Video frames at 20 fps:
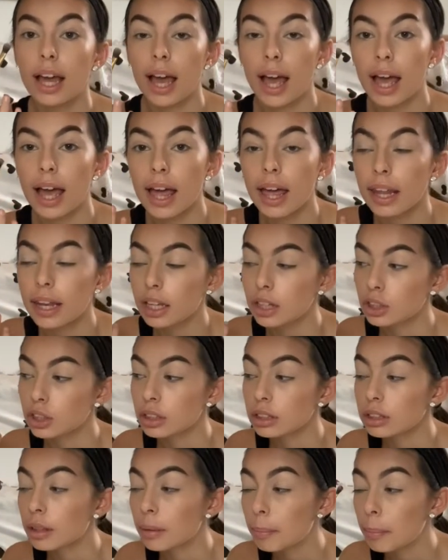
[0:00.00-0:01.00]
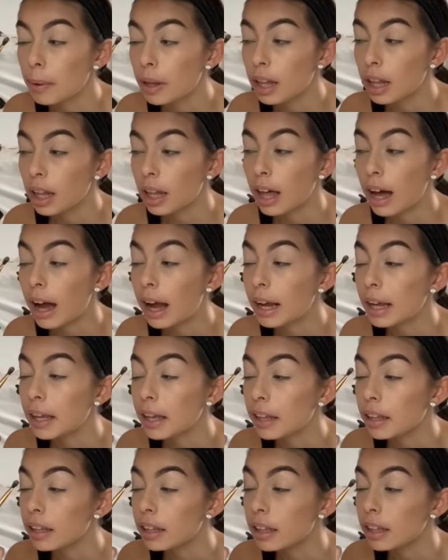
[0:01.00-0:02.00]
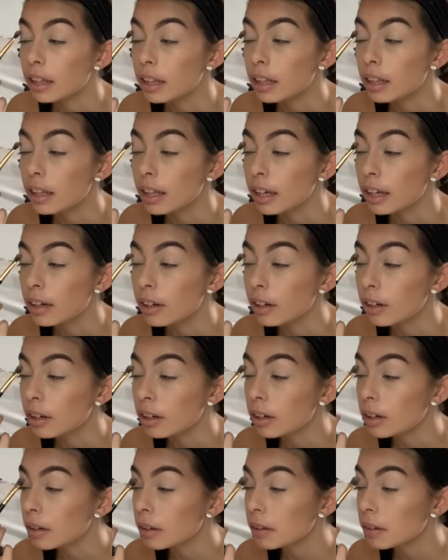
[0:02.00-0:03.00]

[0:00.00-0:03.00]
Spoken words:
and just apply it there.